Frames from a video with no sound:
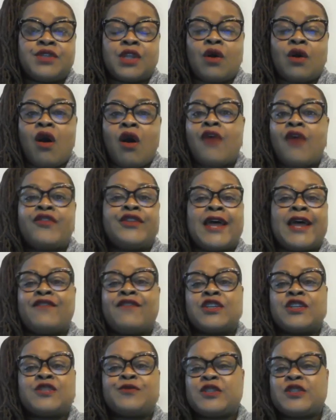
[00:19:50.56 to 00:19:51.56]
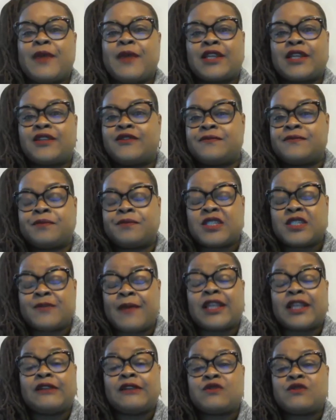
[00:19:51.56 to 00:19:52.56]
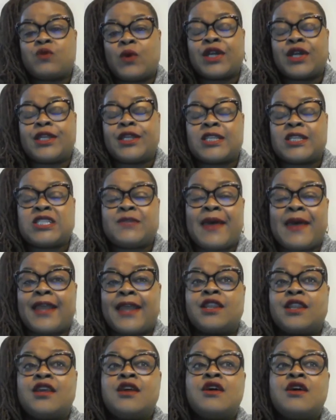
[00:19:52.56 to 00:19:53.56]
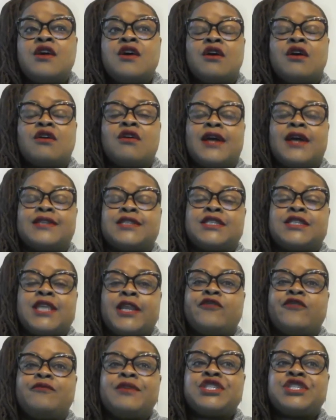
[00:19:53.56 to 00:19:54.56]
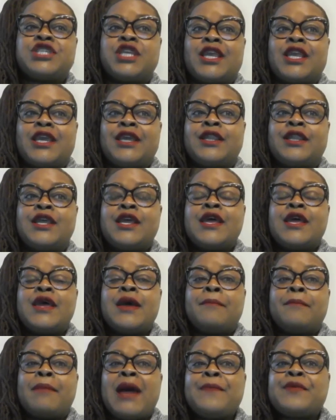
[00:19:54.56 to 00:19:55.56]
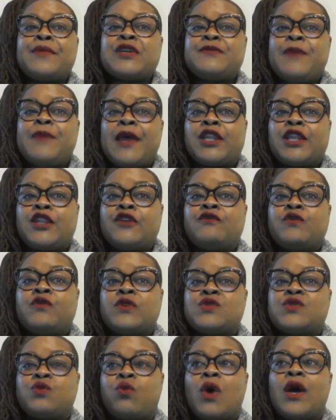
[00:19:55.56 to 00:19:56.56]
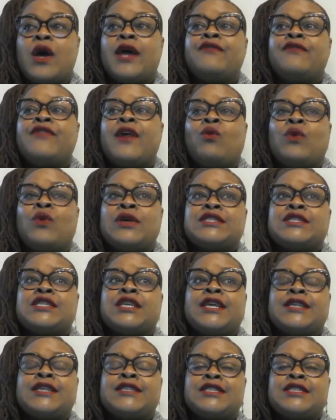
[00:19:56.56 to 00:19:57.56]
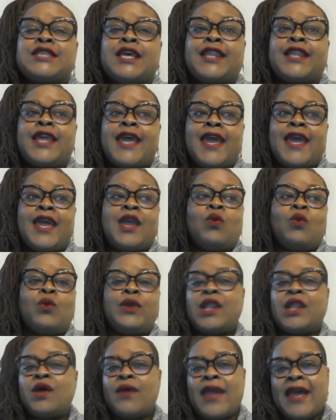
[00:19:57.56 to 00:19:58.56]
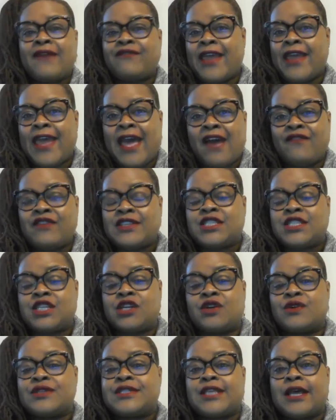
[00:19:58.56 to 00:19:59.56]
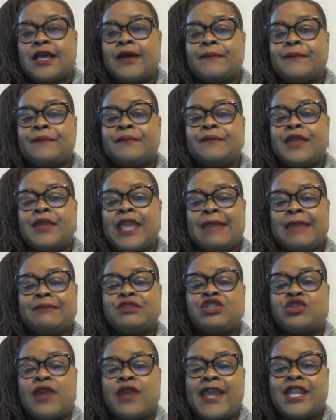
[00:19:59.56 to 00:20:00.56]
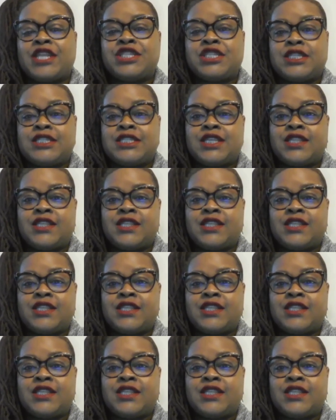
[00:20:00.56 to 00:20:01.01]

all the diverse perspectives one could expect across the state of Michigan. My perspective was one that once again said, hey, we don't have to have a zero-sum game strategy to